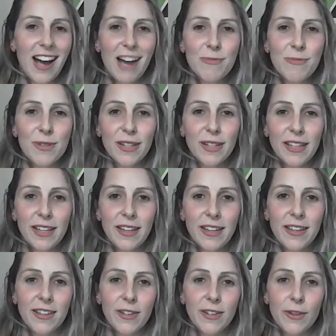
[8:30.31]
I
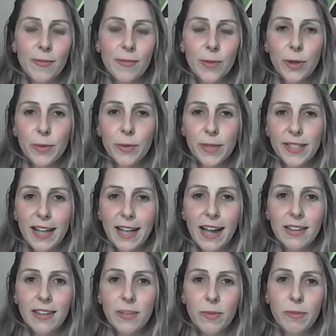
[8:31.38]
really, thought it was
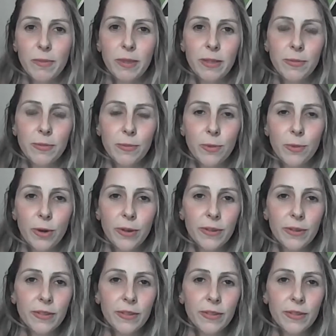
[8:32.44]
sad that women weren't